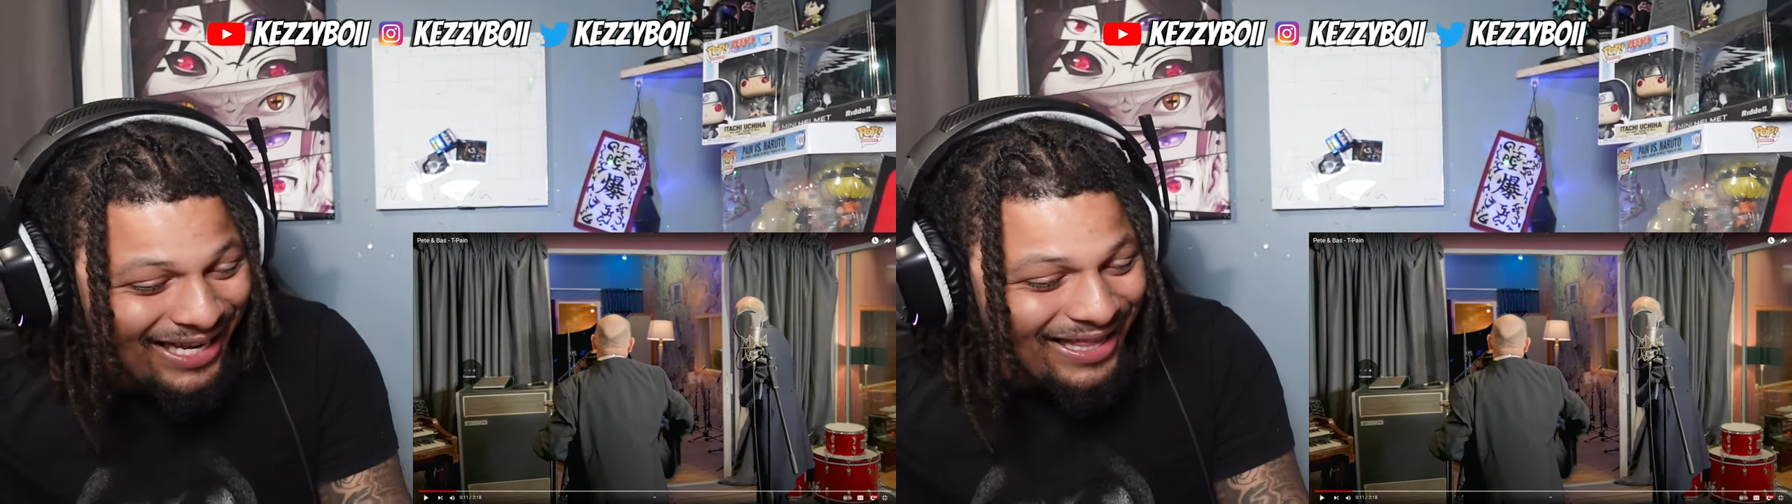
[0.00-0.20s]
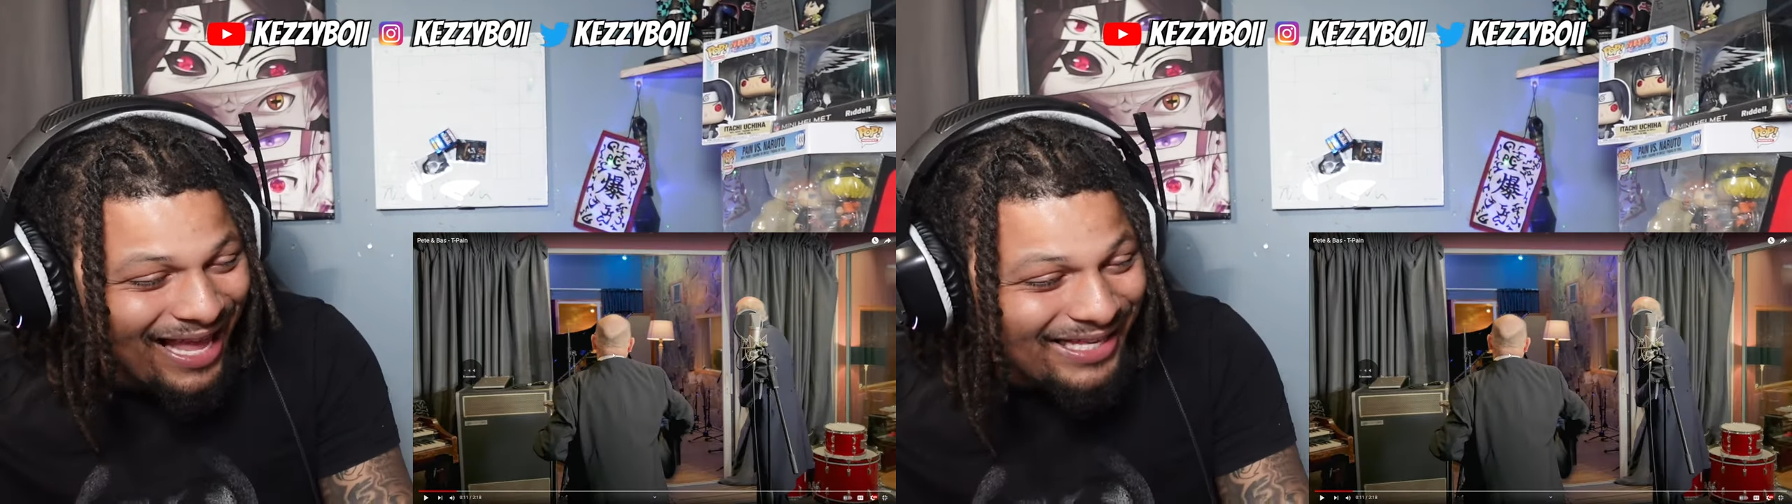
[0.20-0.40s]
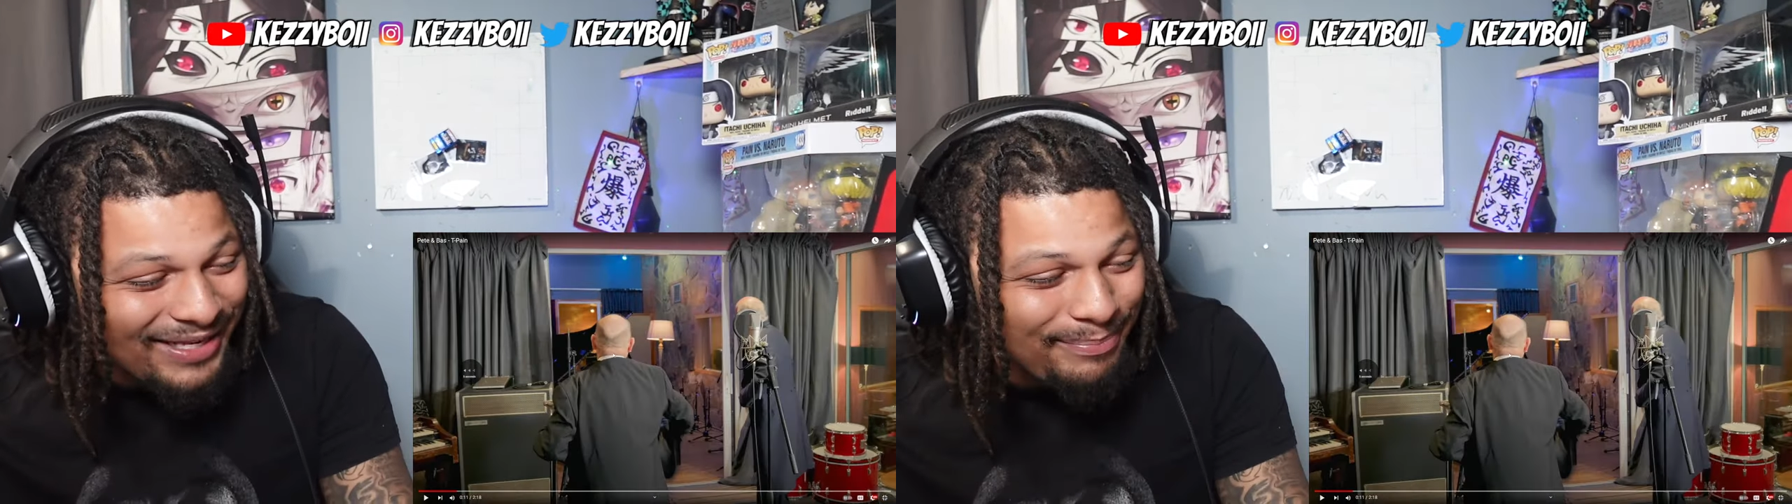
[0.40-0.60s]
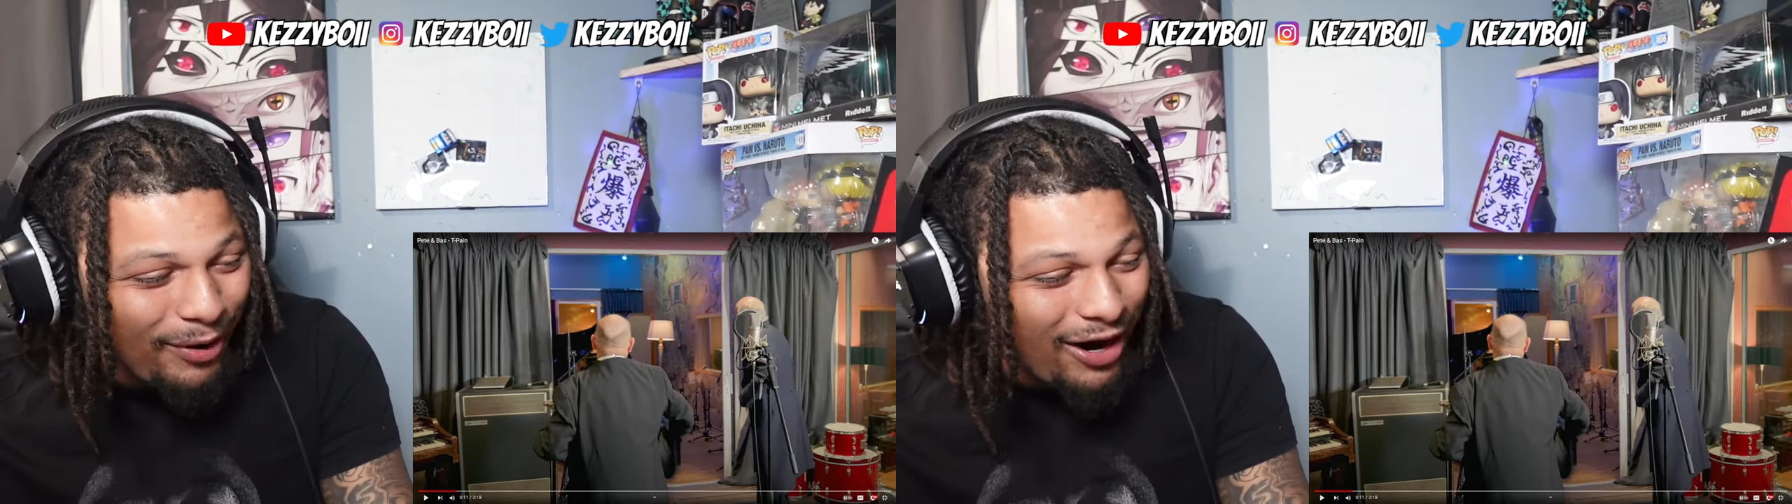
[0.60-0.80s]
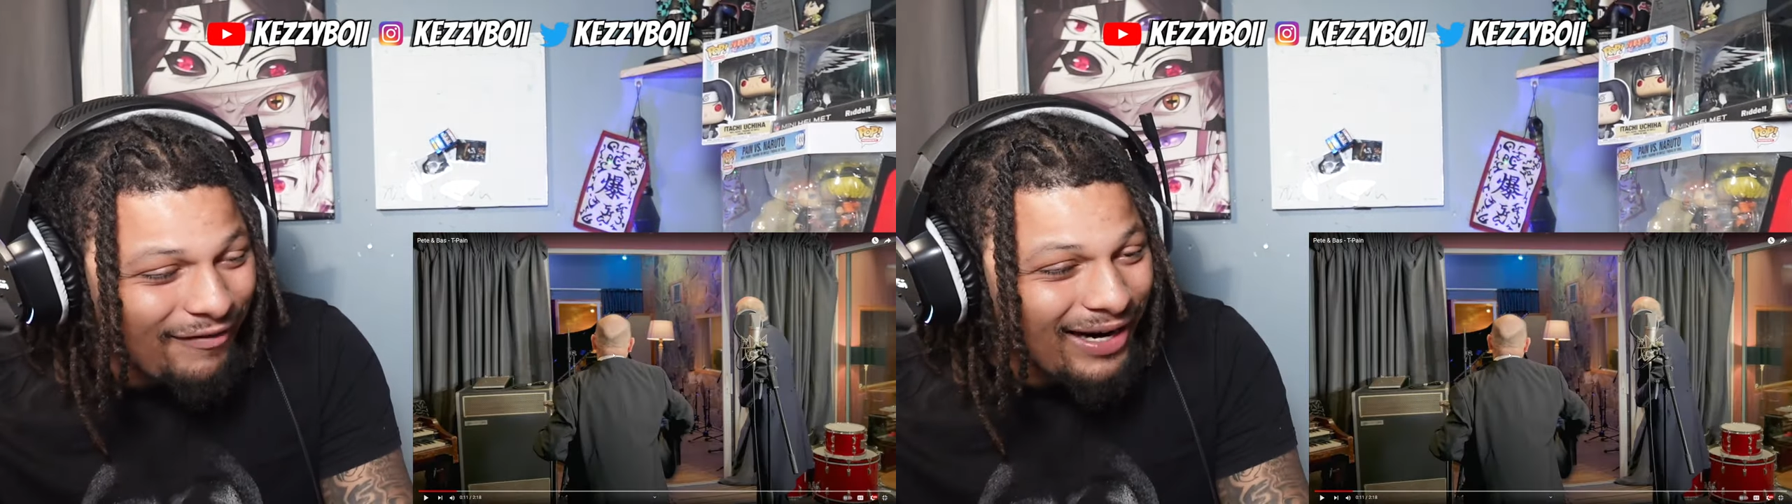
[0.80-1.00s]
That's a
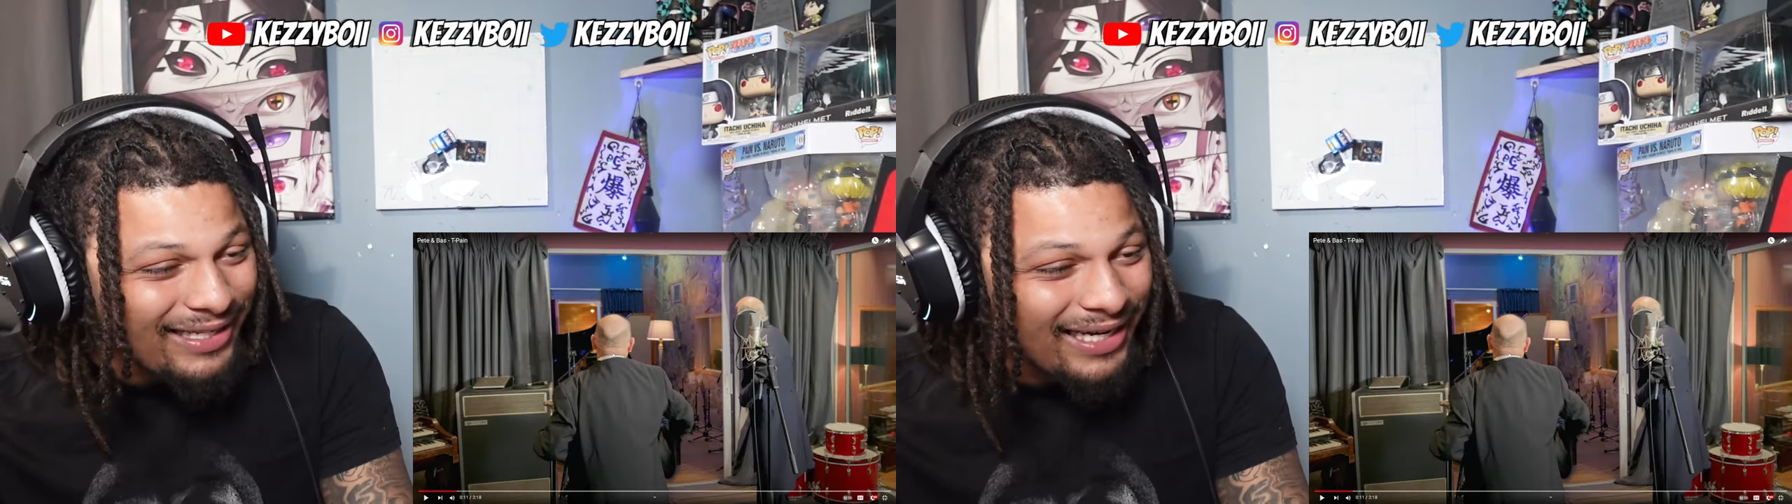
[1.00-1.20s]
bar right